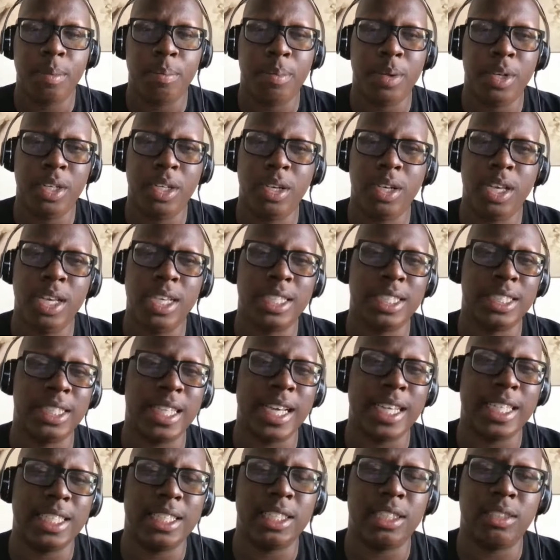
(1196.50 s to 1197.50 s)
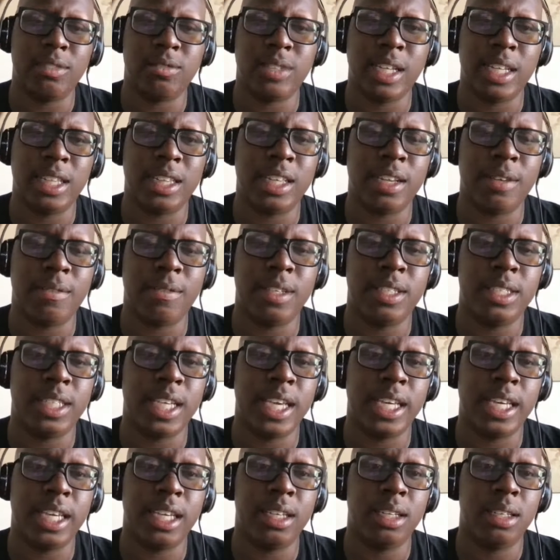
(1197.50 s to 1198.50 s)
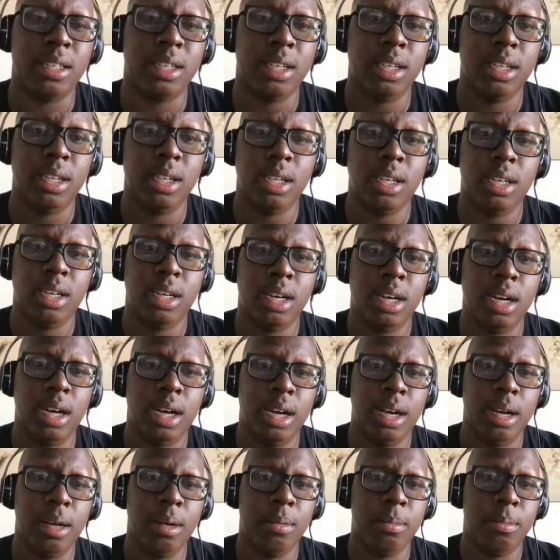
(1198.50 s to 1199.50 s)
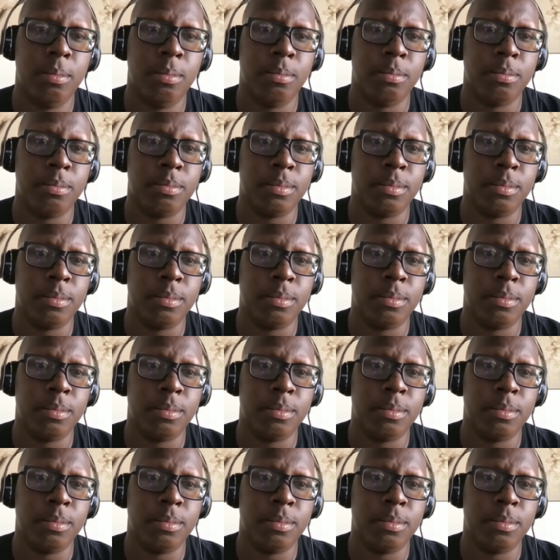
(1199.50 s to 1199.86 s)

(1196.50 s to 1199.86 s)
but his leg is just right there for the taking. Um,